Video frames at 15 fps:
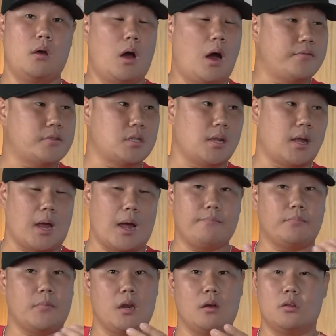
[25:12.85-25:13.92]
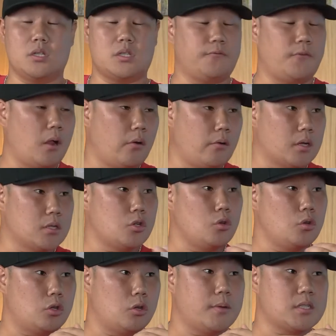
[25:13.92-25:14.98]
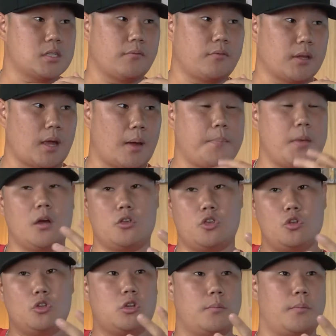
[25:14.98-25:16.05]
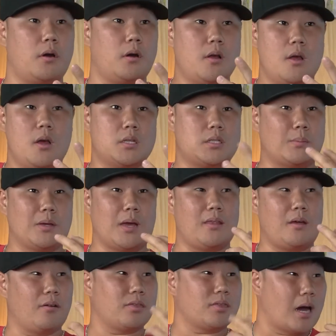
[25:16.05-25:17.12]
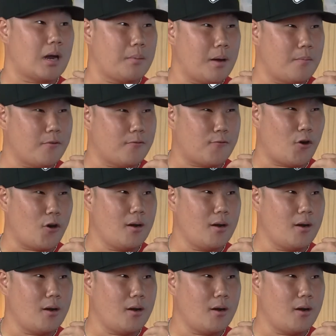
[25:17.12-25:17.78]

Obviously, like I'm getting all these following on YouTube and stuff like that. Being a YouTuber is something I never thought about before,